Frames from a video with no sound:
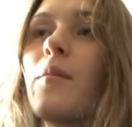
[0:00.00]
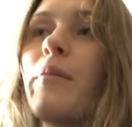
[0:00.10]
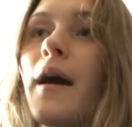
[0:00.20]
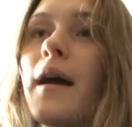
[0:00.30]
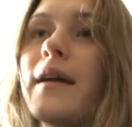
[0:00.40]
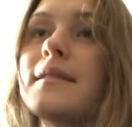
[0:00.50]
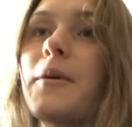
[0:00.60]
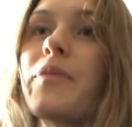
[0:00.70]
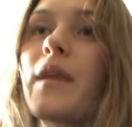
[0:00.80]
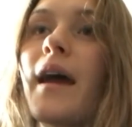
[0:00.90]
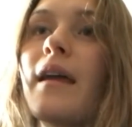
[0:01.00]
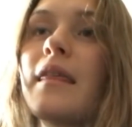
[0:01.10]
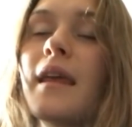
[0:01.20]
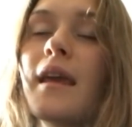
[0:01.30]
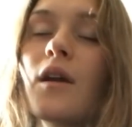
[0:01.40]
but I
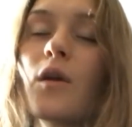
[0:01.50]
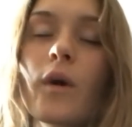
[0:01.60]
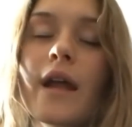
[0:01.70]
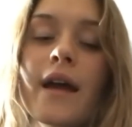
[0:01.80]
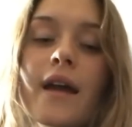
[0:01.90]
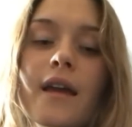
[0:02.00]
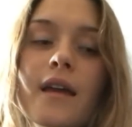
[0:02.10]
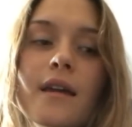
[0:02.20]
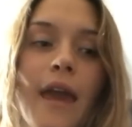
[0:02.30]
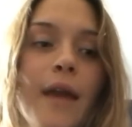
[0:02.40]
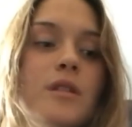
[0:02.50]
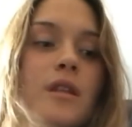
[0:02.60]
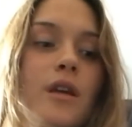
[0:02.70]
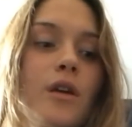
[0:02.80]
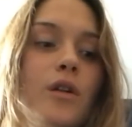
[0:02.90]
think what I came to
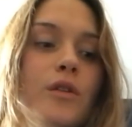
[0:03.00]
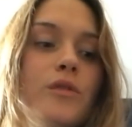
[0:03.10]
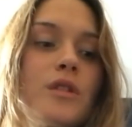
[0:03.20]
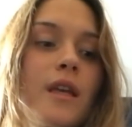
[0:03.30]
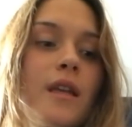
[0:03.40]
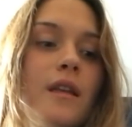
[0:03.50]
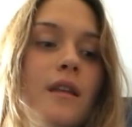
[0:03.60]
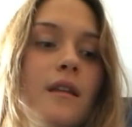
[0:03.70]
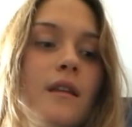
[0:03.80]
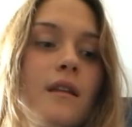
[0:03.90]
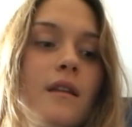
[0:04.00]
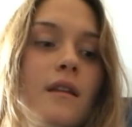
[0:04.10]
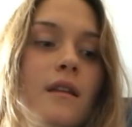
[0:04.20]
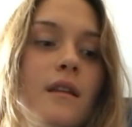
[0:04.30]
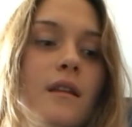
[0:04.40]
the conclusion,
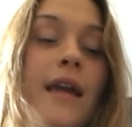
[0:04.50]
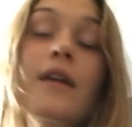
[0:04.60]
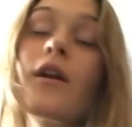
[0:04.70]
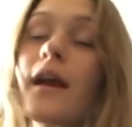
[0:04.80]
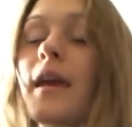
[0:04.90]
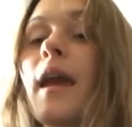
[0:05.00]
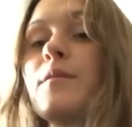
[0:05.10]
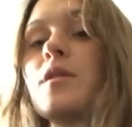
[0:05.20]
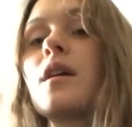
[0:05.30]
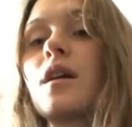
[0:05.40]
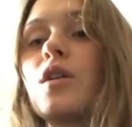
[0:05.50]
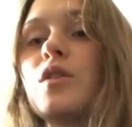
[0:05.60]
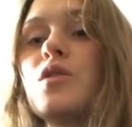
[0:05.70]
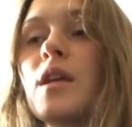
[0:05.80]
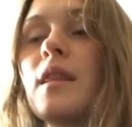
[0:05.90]
I, or I came to the
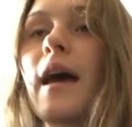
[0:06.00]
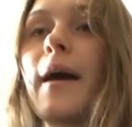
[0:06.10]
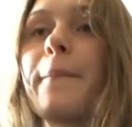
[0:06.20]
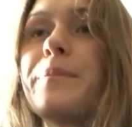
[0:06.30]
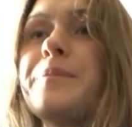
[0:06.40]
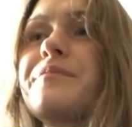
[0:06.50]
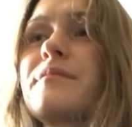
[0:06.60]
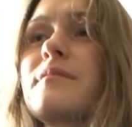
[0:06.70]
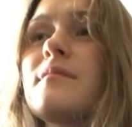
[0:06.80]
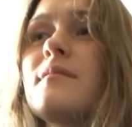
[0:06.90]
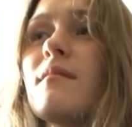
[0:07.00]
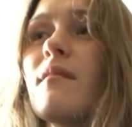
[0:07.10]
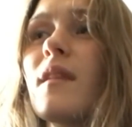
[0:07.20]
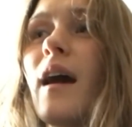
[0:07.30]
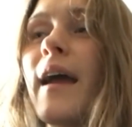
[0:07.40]
conclusion that
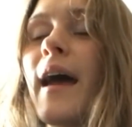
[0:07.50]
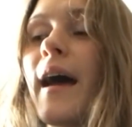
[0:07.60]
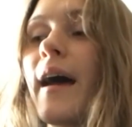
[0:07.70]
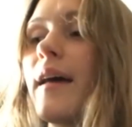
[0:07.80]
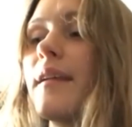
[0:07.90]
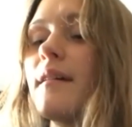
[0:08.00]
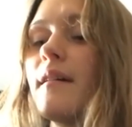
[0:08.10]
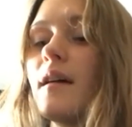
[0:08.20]
I had